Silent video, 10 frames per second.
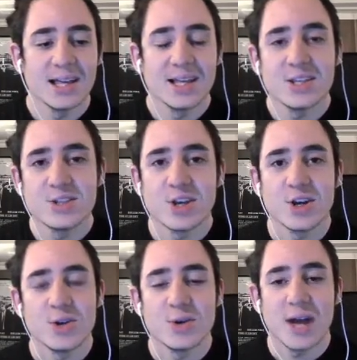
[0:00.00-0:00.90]

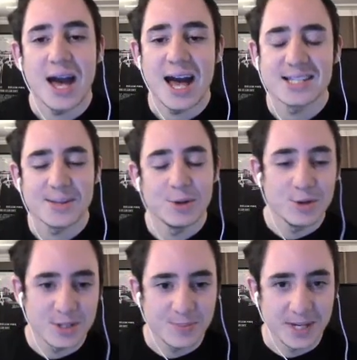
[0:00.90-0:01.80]
So, as someone who
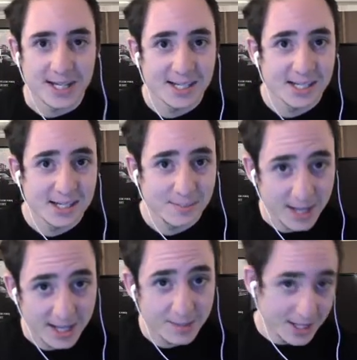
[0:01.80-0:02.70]
has been
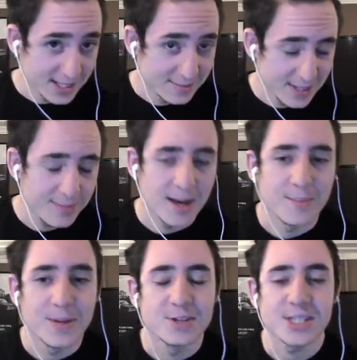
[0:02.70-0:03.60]
playing competitively,
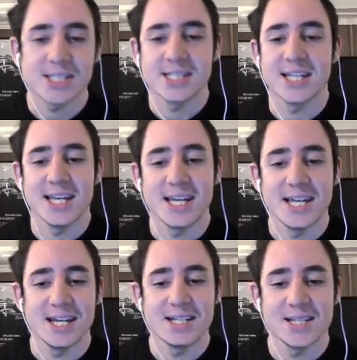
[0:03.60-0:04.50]
I'm interested
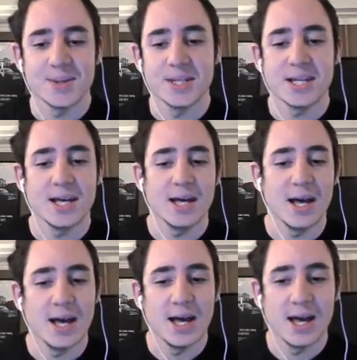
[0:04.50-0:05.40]
in something
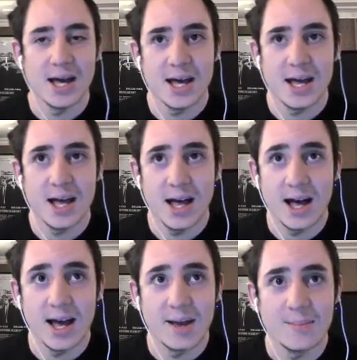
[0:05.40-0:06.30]
that
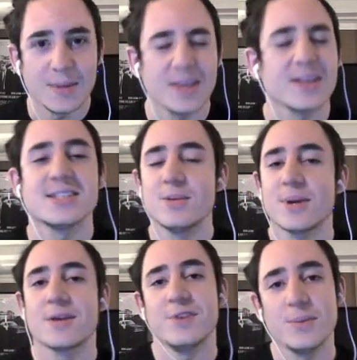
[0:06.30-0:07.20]
I'm either considering
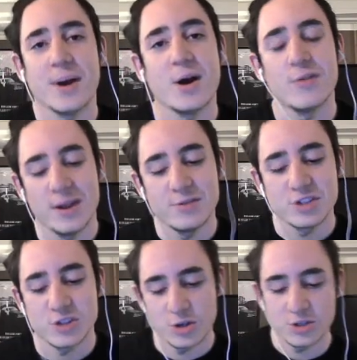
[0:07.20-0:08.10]
making a video about, and I
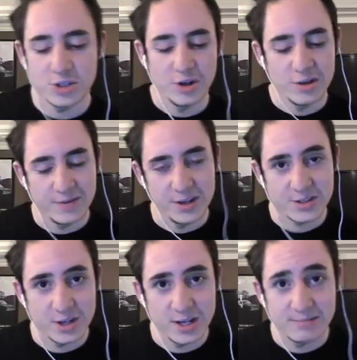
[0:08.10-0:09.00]
just touched on in the video that's
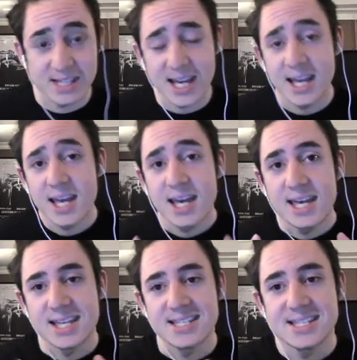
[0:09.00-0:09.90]
going live today,
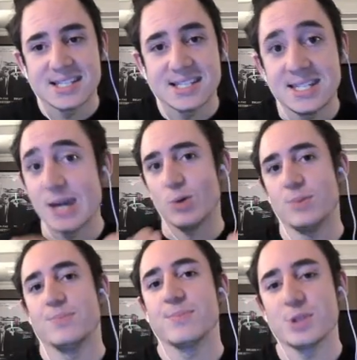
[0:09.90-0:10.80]
is tilt.
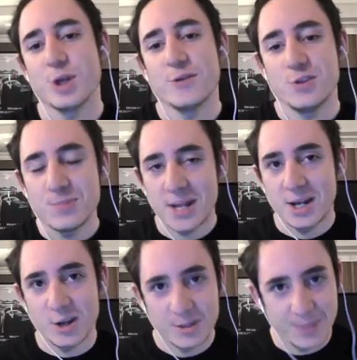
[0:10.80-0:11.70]
So, if you play a
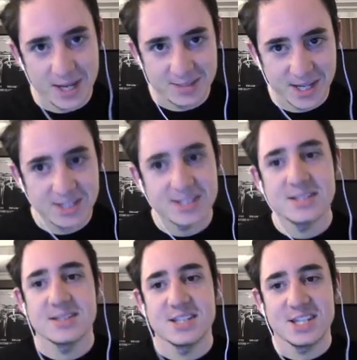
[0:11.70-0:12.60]
lot of competitive matches,
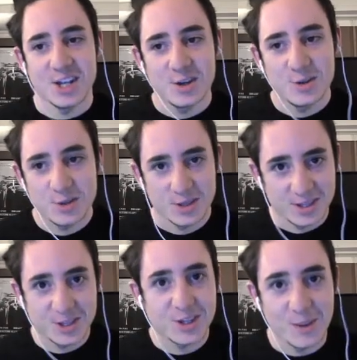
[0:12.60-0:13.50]

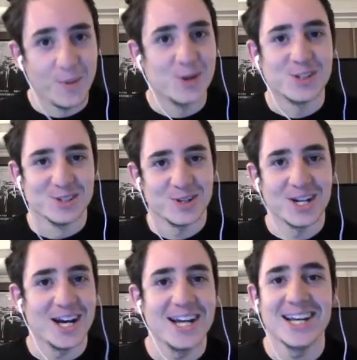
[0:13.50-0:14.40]
emotions run
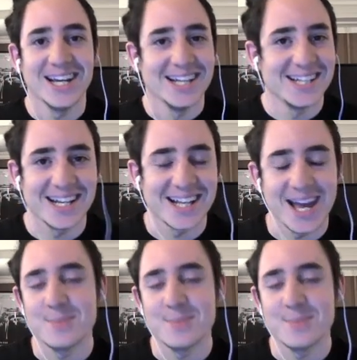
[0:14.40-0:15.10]
high in games.